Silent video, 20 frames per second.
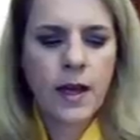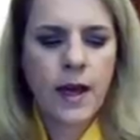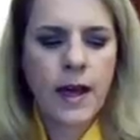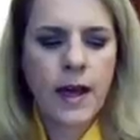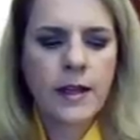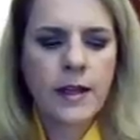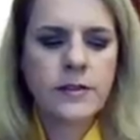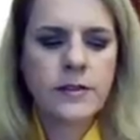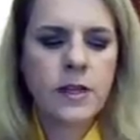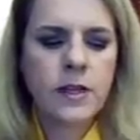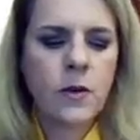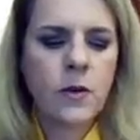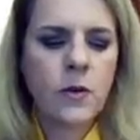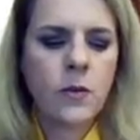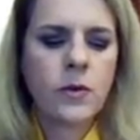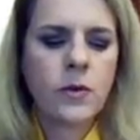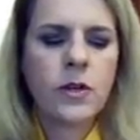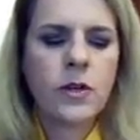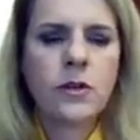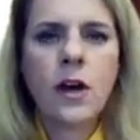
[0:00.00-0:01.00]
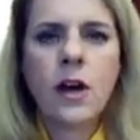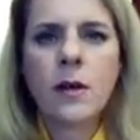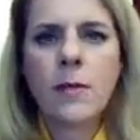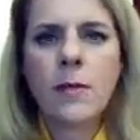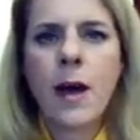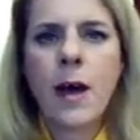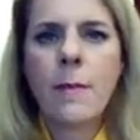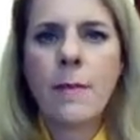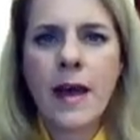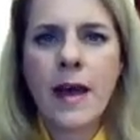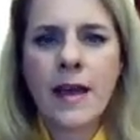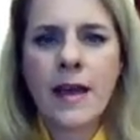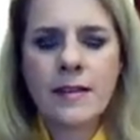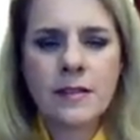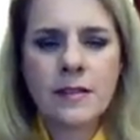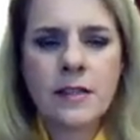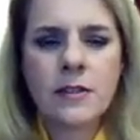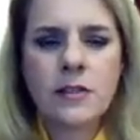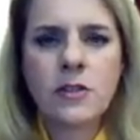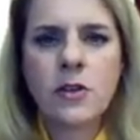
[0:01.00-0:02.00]
And so when you talk about
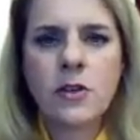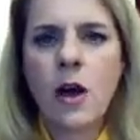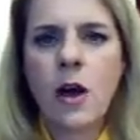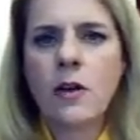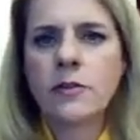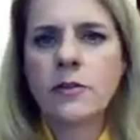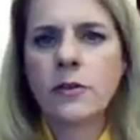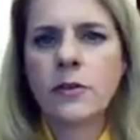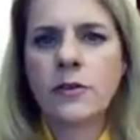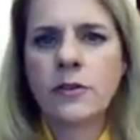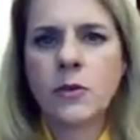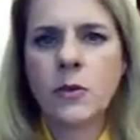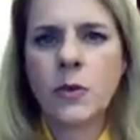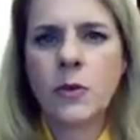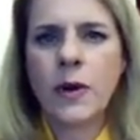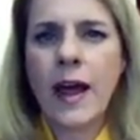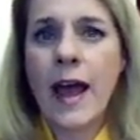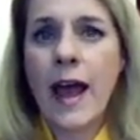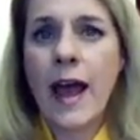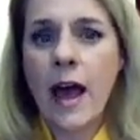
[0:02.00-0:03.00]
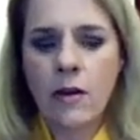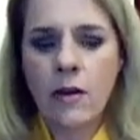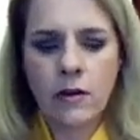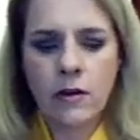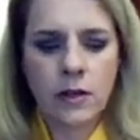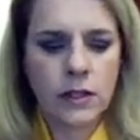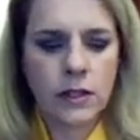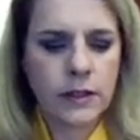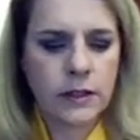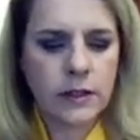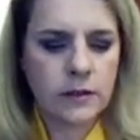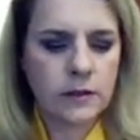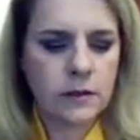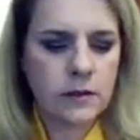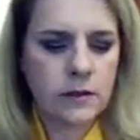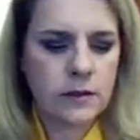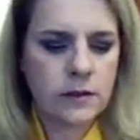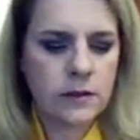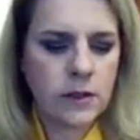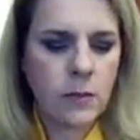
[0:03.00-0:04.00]
bases, you also use the word alkaline.
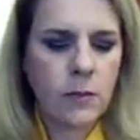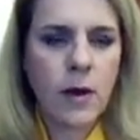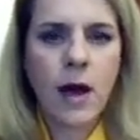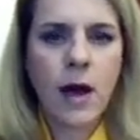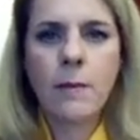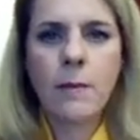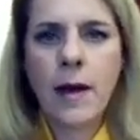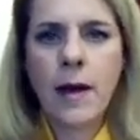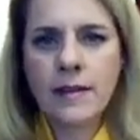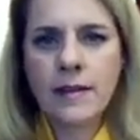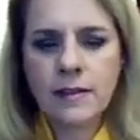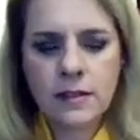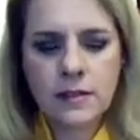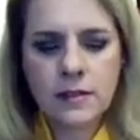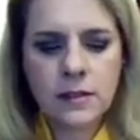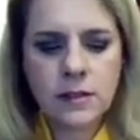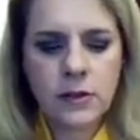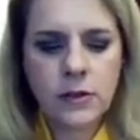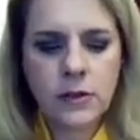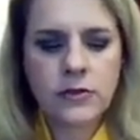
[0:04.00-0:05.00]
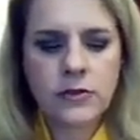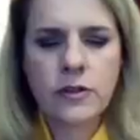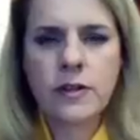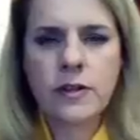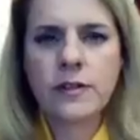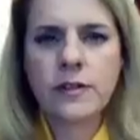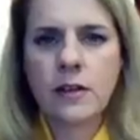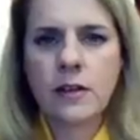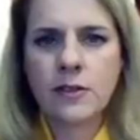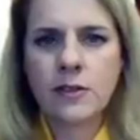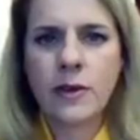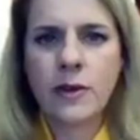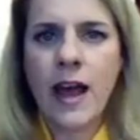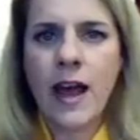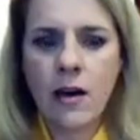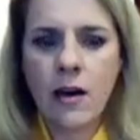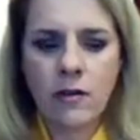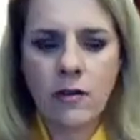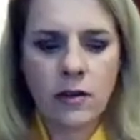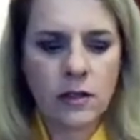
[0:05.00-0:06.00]
So a basic solution is also an
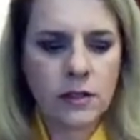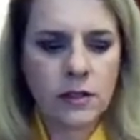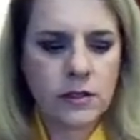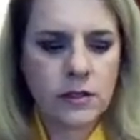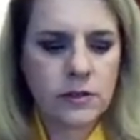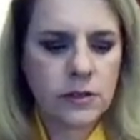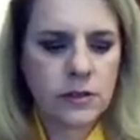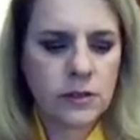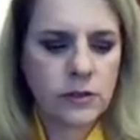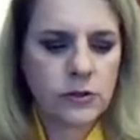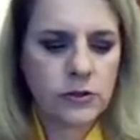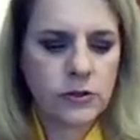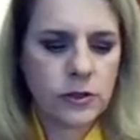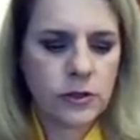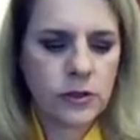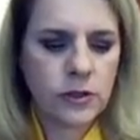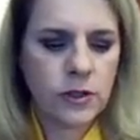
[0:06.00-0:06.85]
alkaline solution.